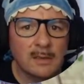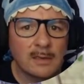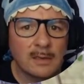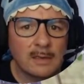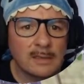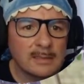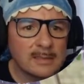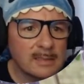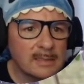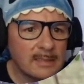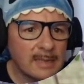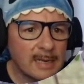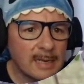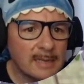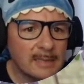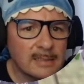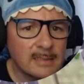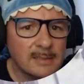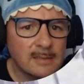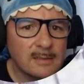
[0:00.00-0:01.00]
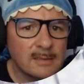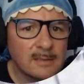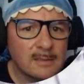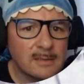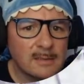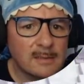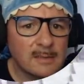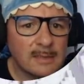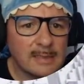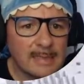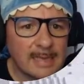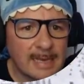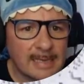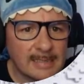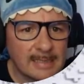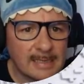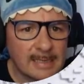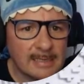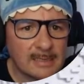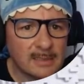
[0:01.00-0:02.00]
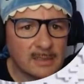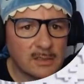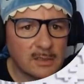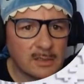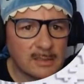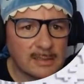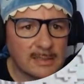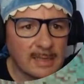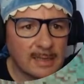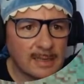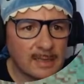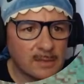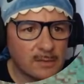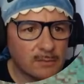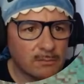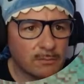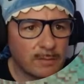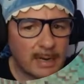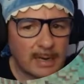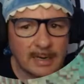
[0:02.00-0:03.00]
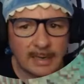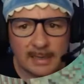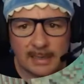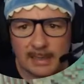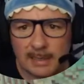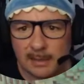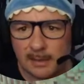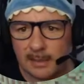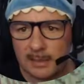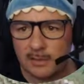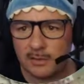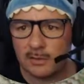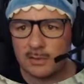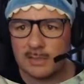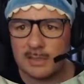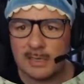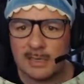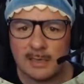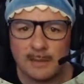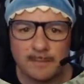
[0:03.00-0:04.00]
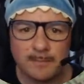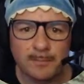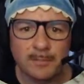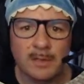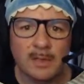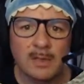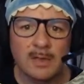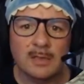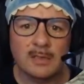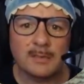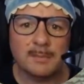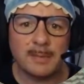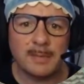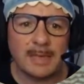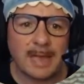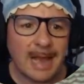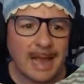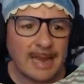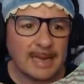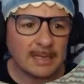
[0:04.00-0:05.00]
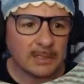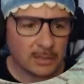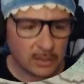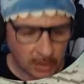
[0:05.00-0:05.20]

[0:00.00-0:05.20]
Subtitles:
is this connected? Yes, it is. So you're selling directly. Interesting. It's been ages